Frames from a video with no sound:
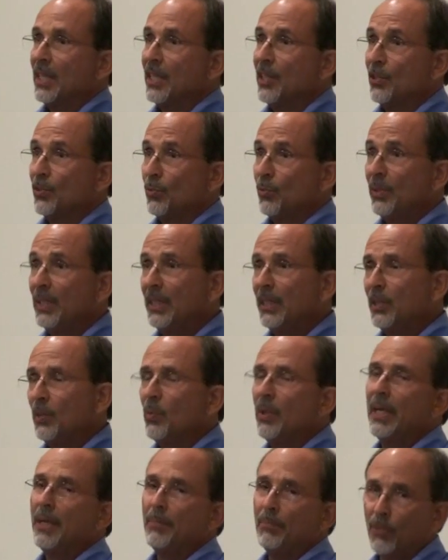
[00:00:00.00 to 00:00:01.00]
is really
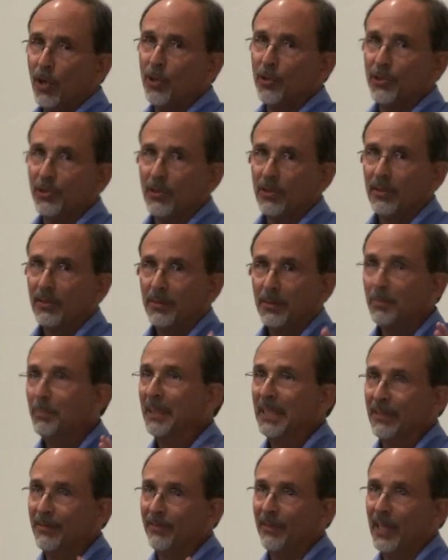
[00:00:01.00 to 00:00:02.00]
when most
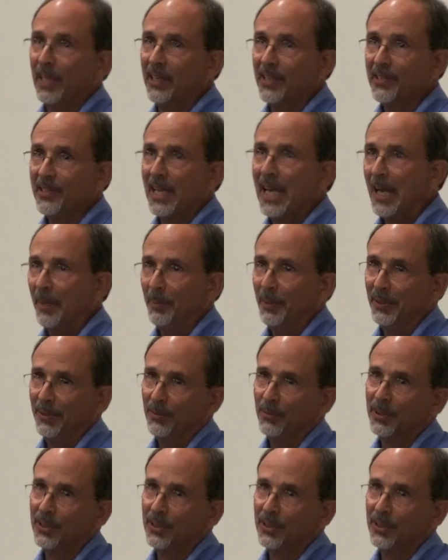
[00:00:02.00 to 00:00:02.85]
big fires happen.